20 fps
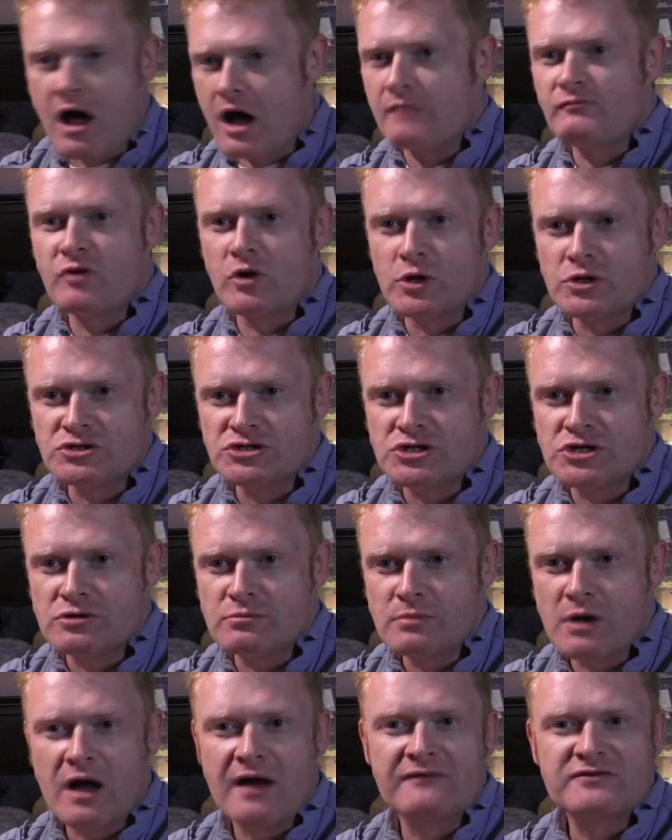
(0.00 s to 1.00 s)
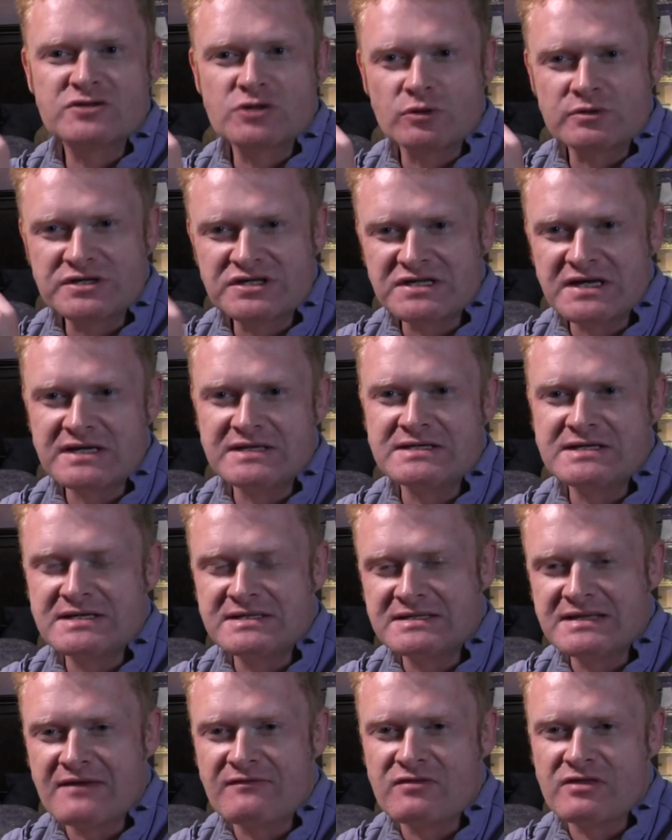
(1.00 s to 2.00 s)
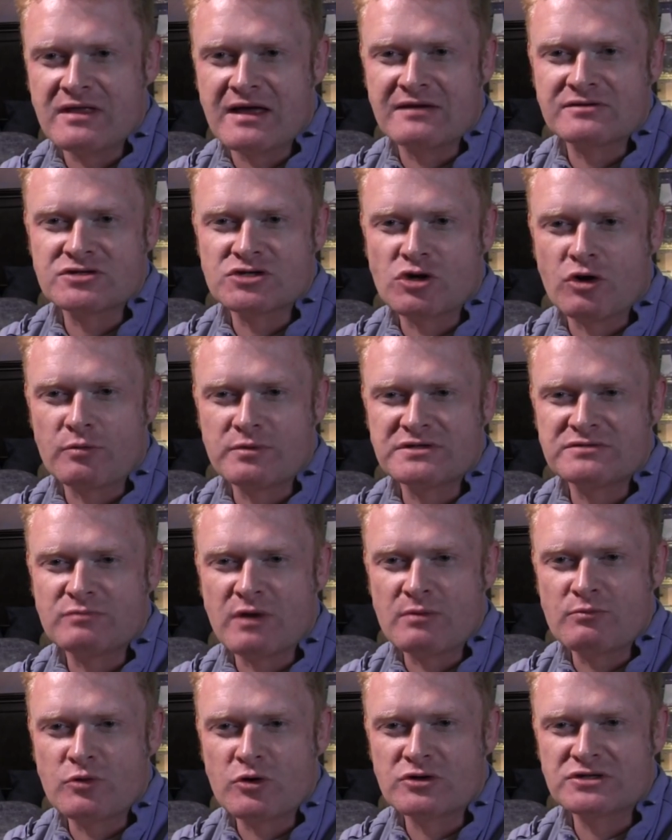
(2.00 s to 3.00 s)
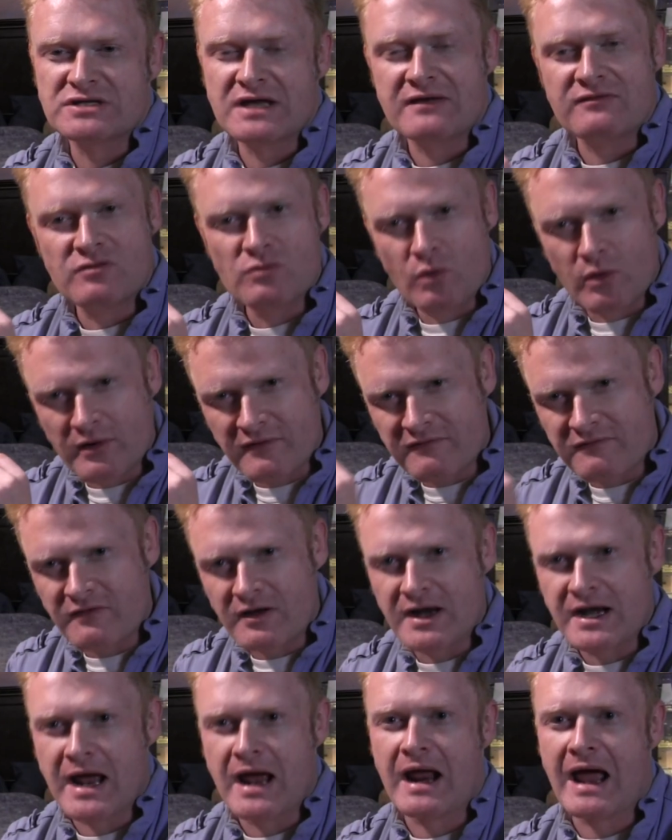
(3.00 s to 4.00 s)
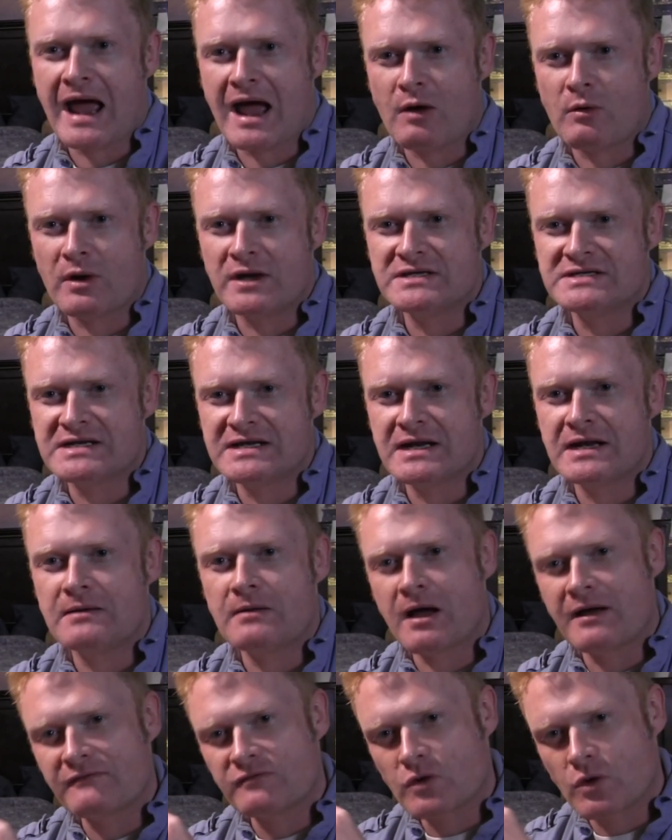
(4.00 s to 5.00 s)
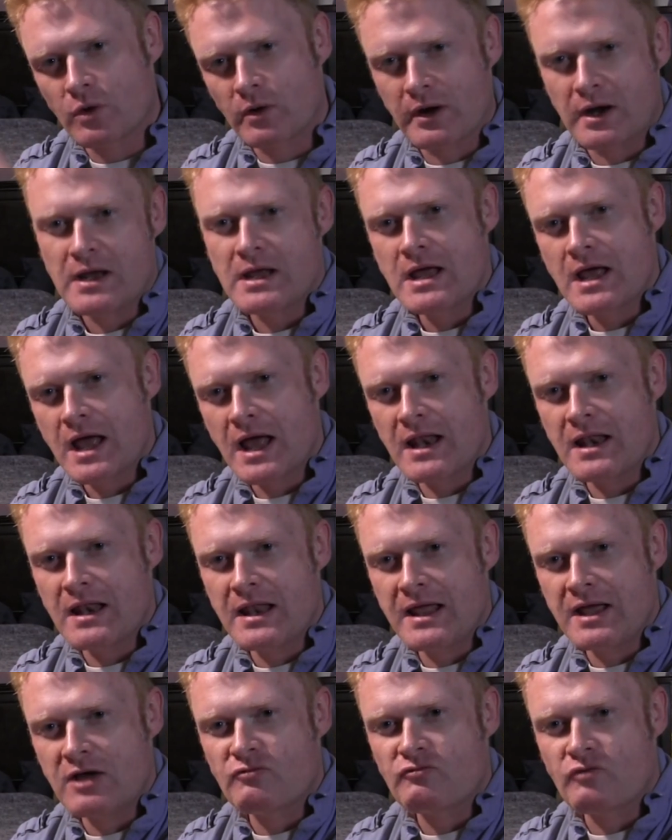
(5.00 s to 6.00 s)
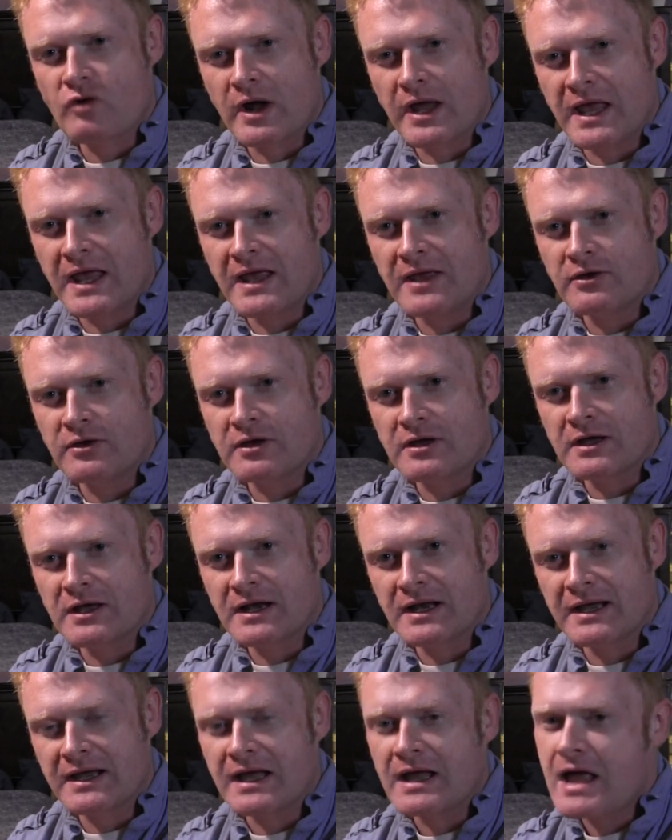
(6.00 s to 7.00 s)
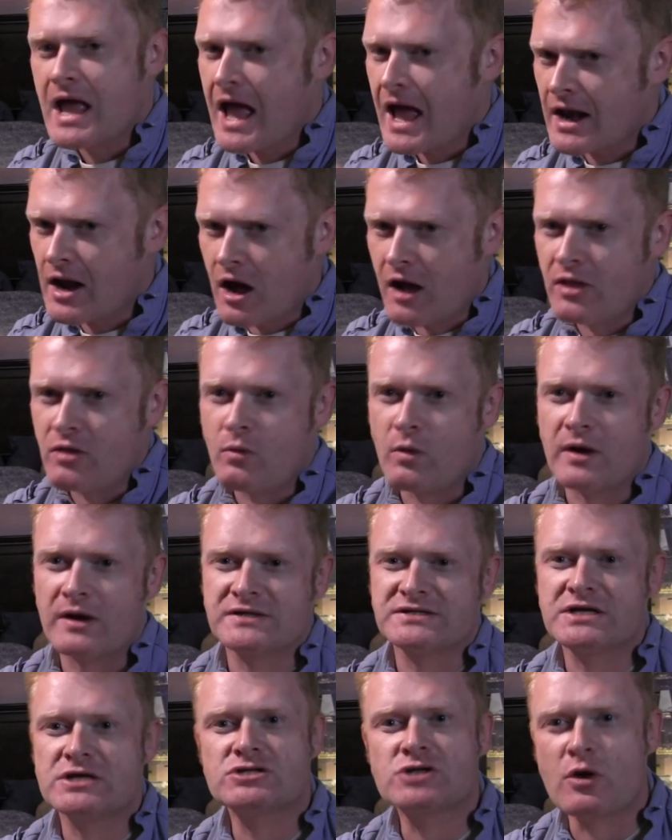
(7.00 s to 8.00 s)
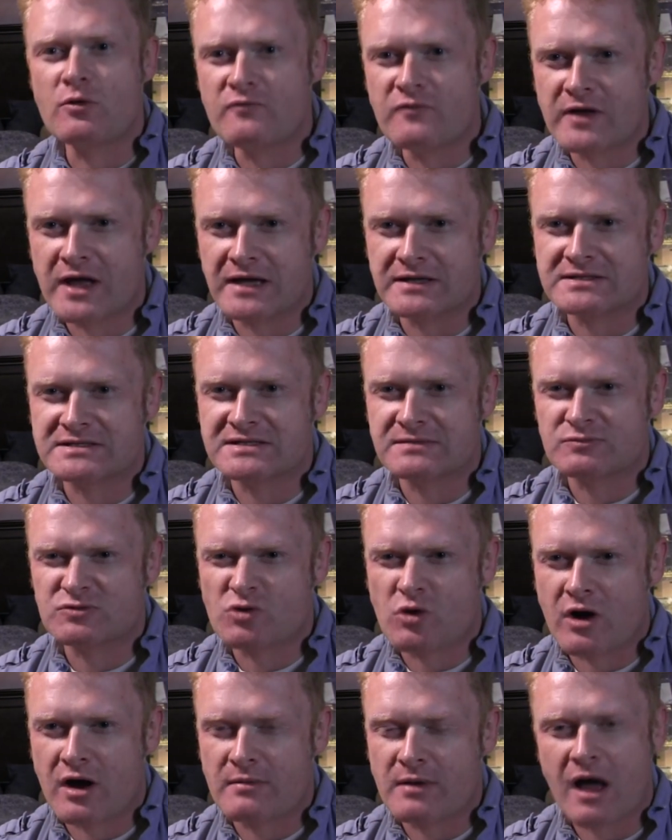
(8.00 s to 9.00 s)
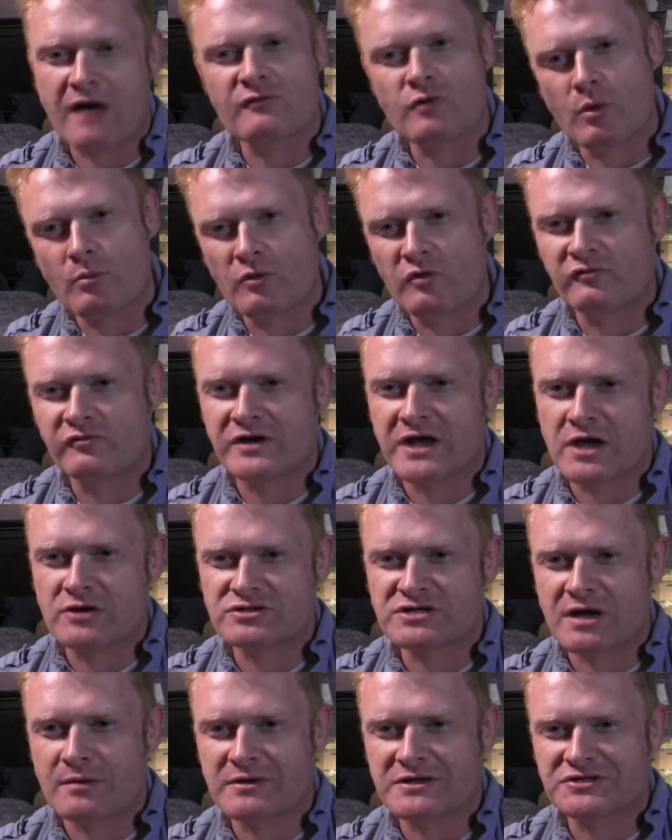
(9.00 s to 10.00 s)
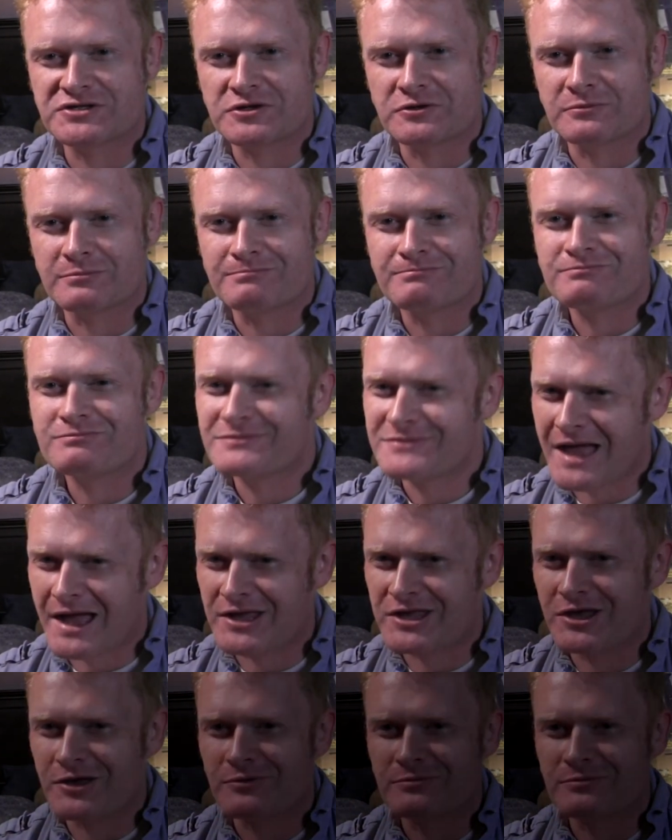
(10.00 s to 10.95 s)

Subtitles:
I'm Roland Hume. I've sold 67,000 copies of my books. If you want to find out how I did it, I've got a link right here you can click. And otherwise, don't forget to subscribe. I've got more videos coming soon. Thank